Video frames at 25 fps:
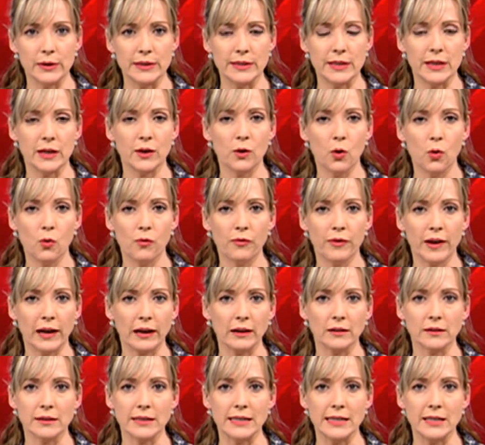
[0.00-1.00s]
who's the Law
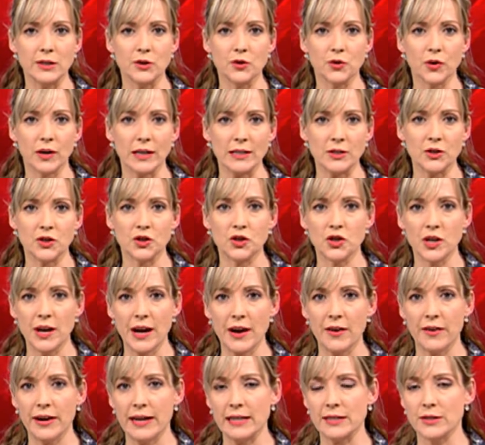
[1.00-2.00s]
Faculty Trust
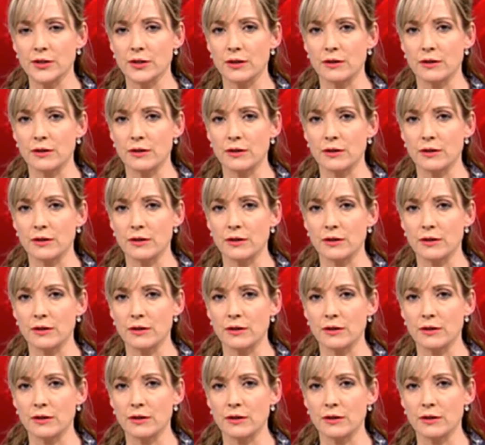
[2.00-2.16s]
Chair in